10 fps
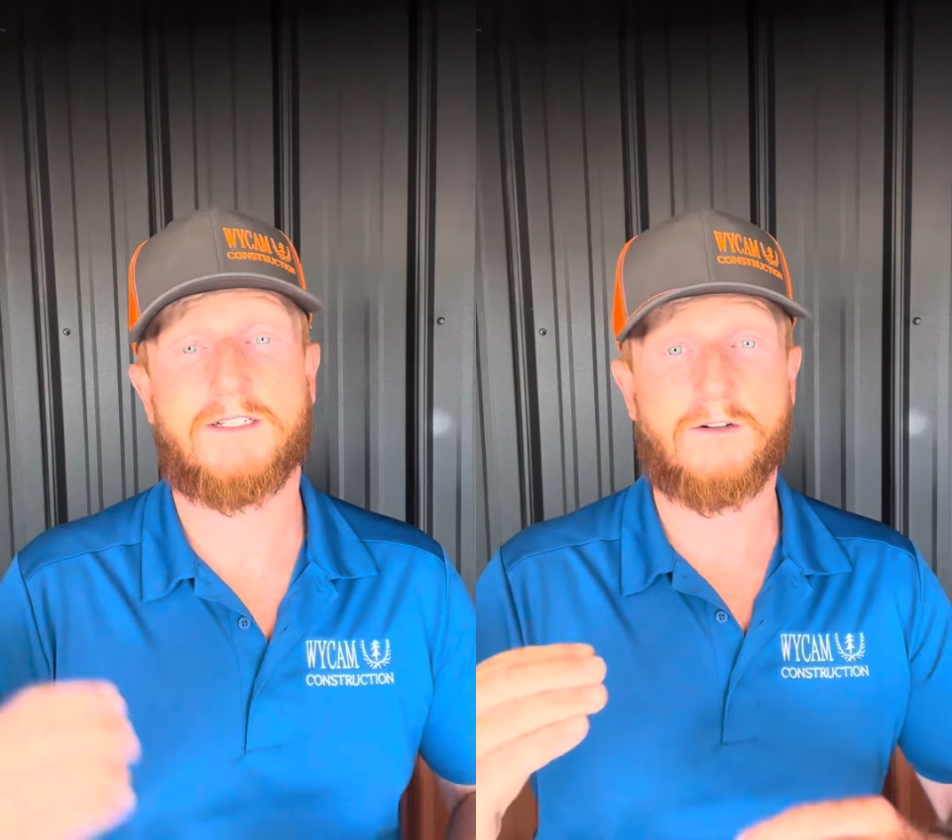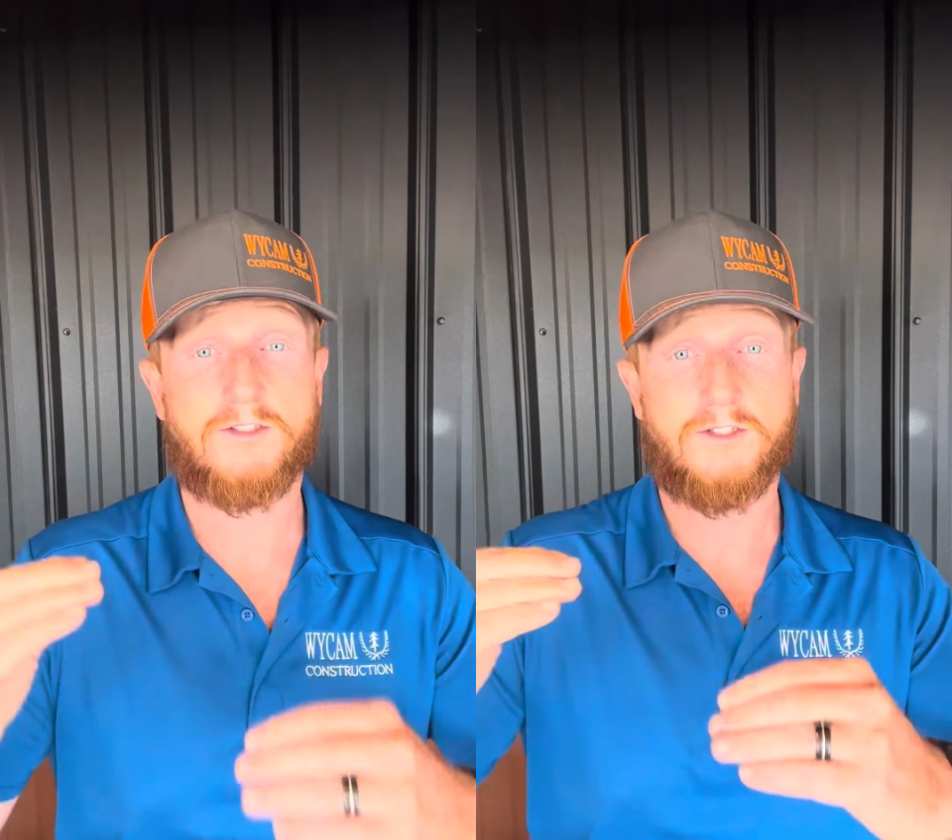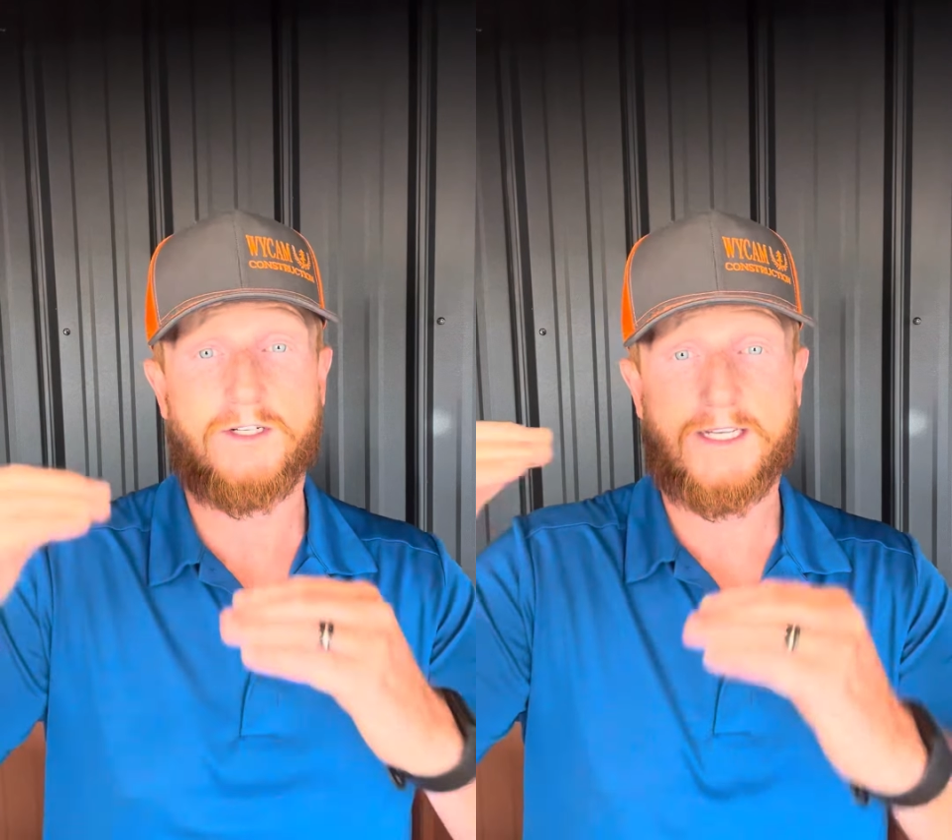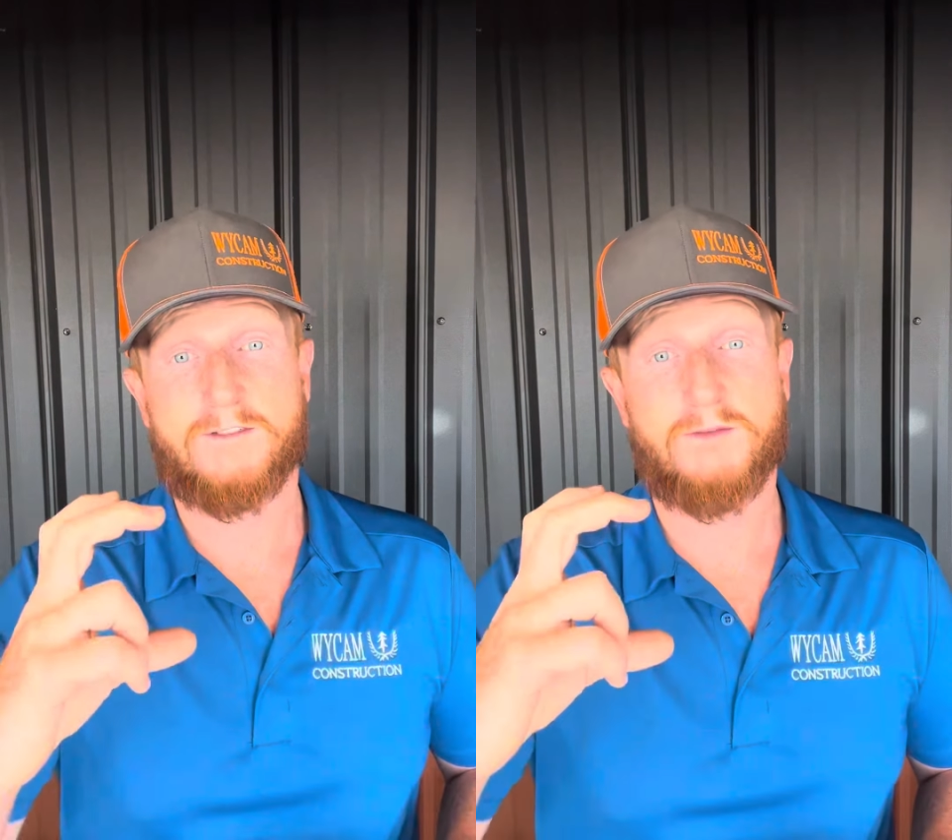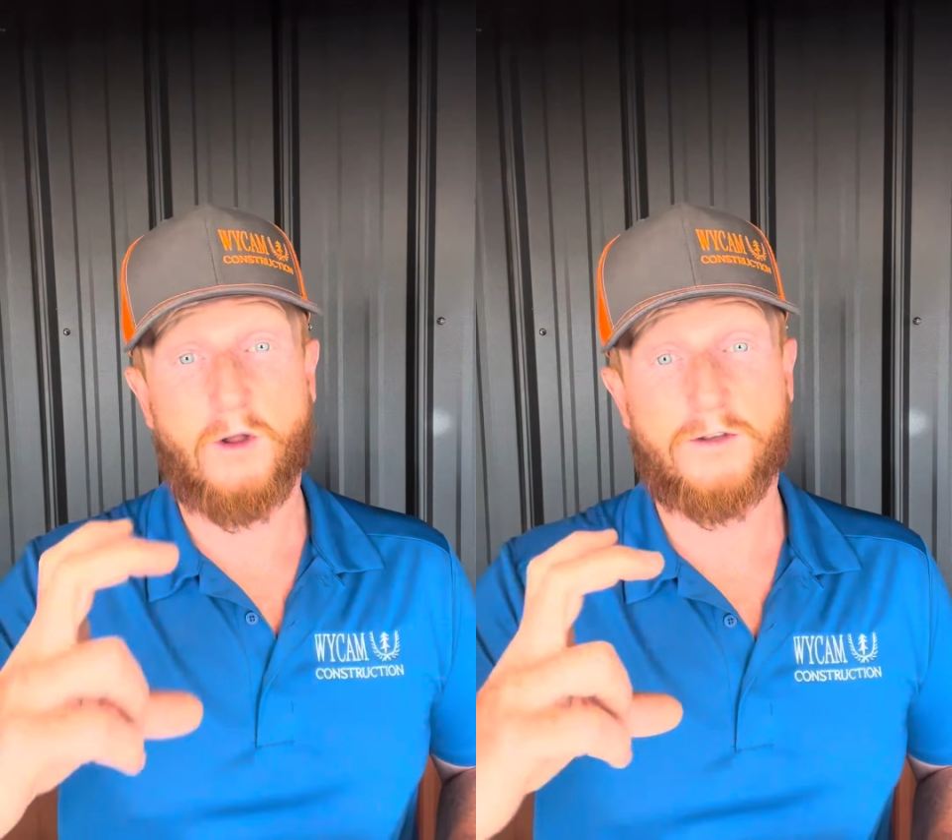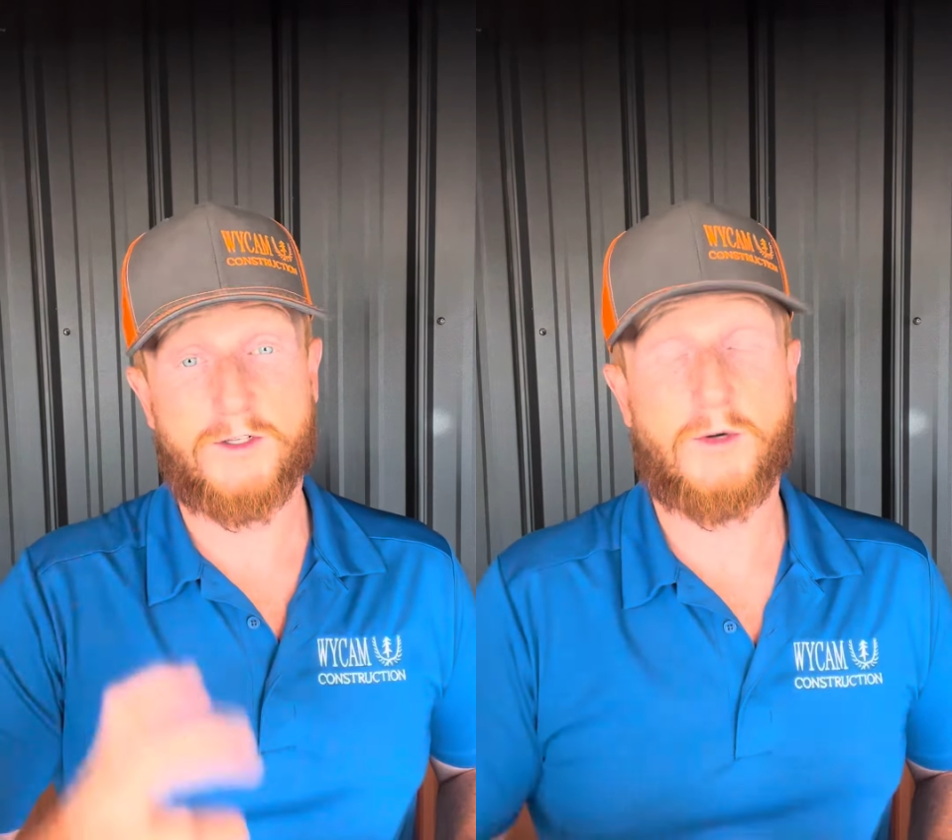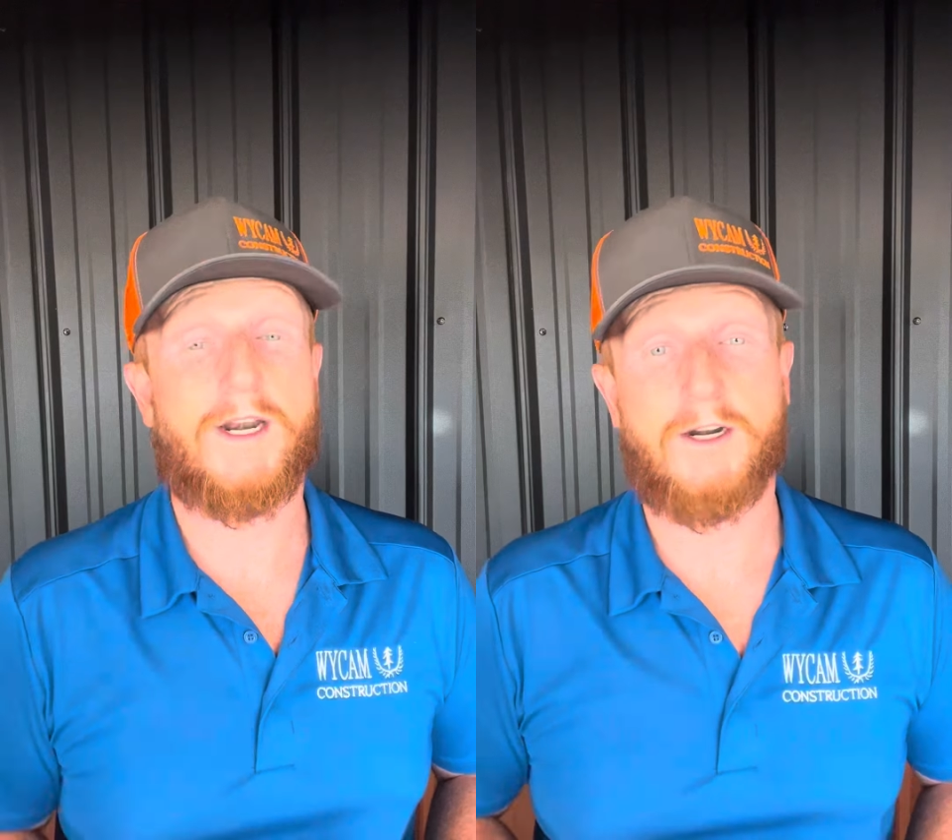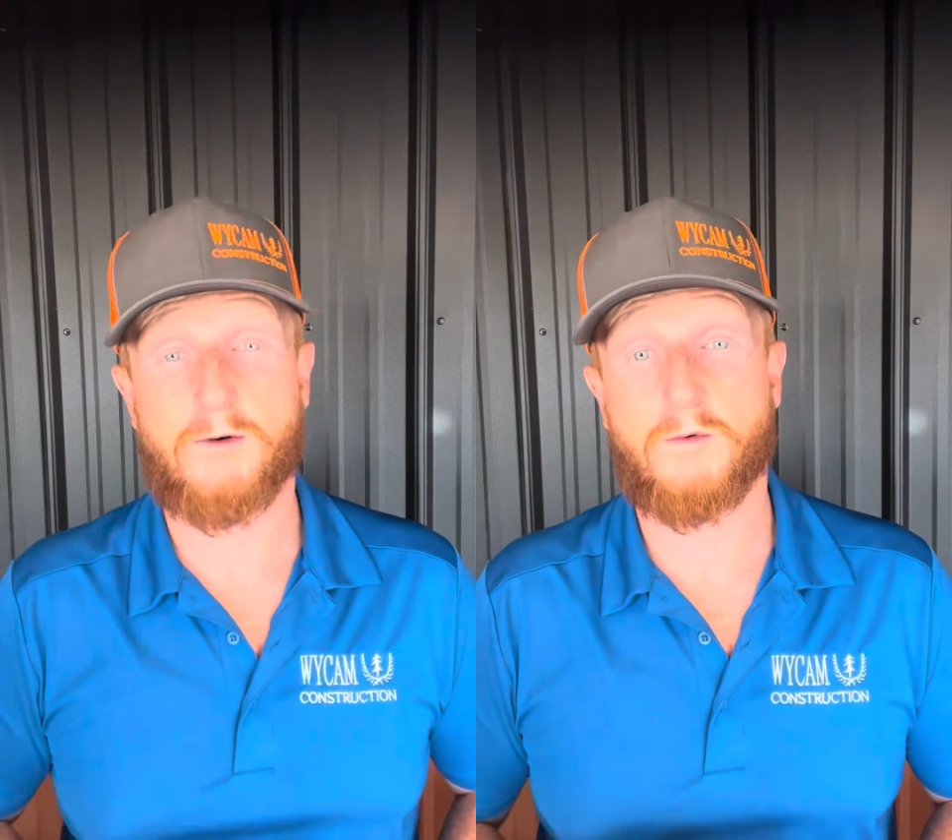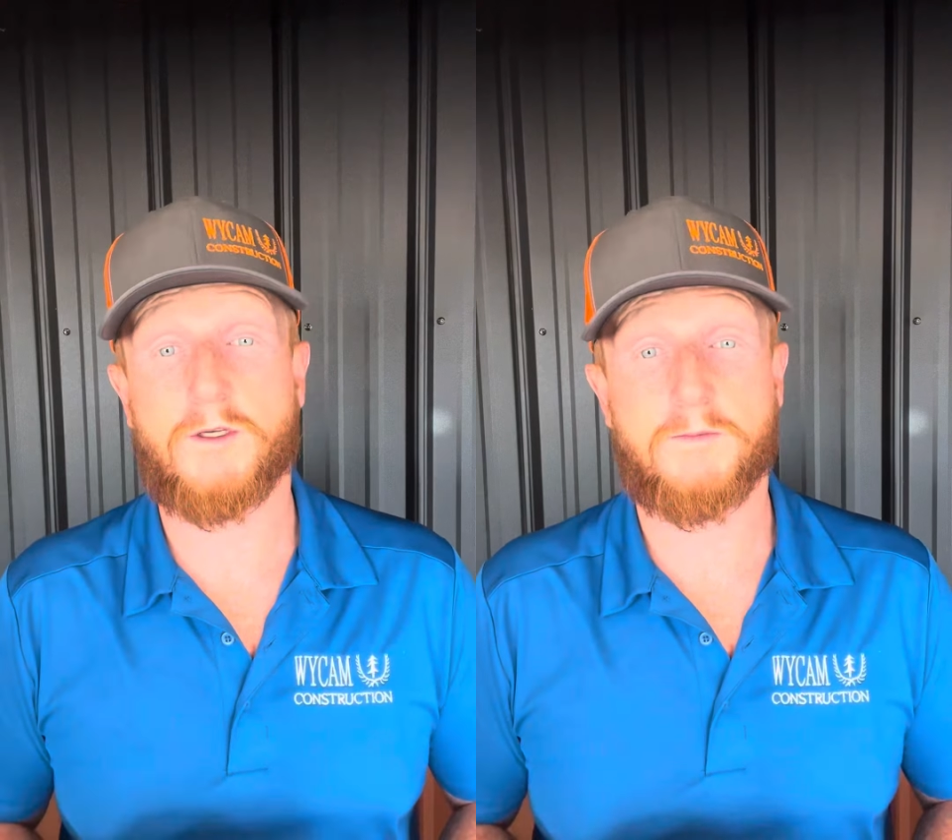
The closer you get, the smaller your error will